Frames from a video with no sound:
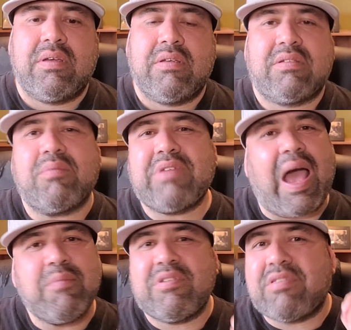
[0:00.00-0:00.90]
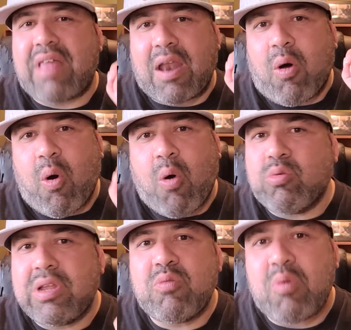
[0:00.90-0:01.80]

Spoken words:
sometimes is that only